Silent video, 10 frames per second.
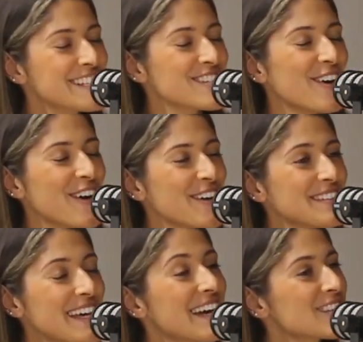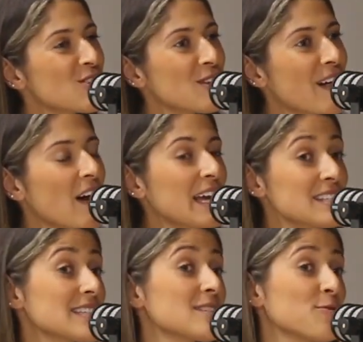So yeah, so I
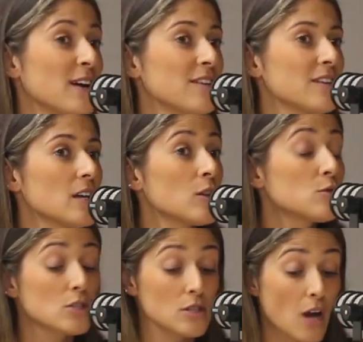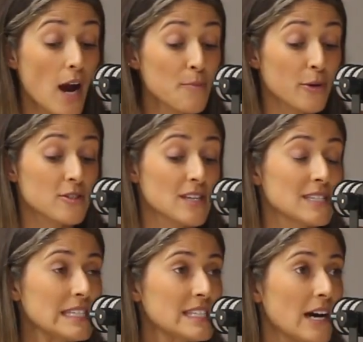guess that's the fun of it. The design
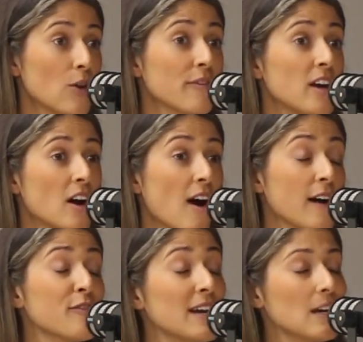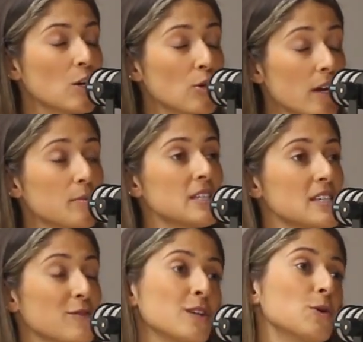process itself, I find incredibly
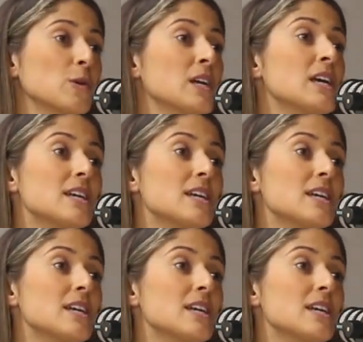difficult.